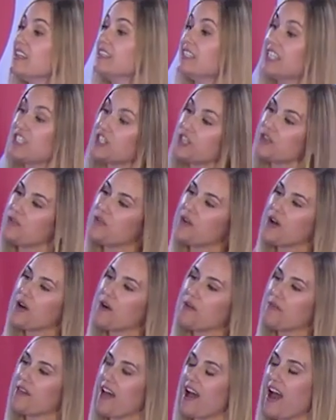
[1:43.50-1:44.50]
Did you
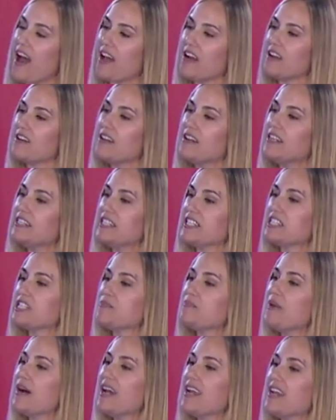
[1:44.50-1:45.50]
know that
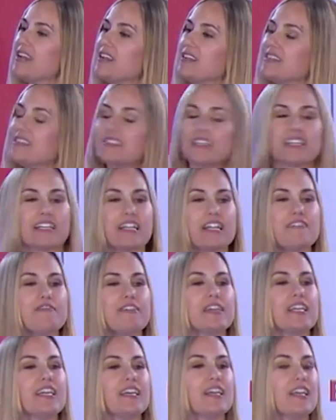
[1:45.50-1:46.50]
despite
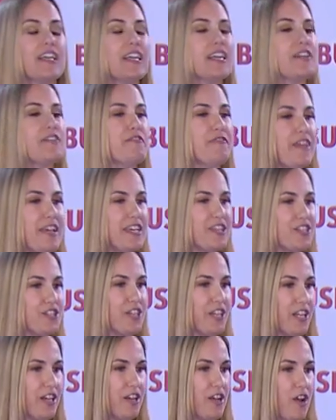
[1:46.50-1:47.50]
significant
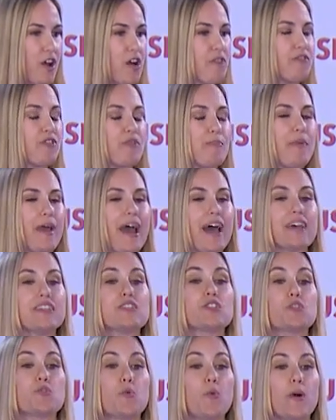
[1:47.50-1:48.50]
innovation over the
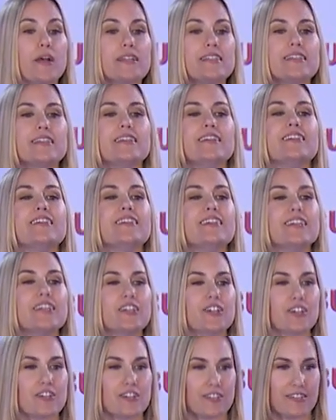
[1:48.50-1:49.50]
past 20
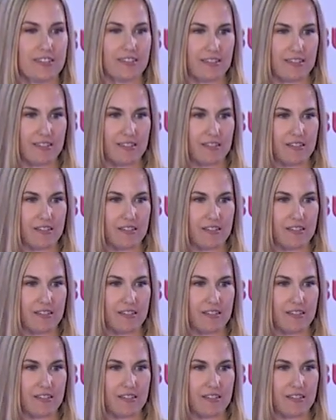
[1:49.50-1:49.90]
years